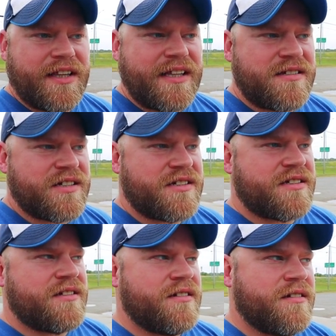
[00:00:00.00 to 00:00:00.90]
and that's
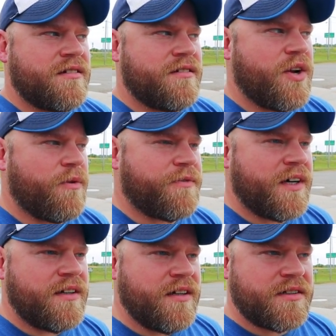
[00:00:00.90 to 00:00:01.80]
just no
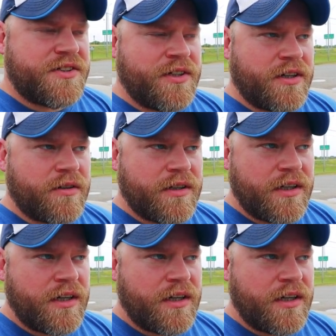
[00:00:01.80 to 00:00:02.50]
fun. So,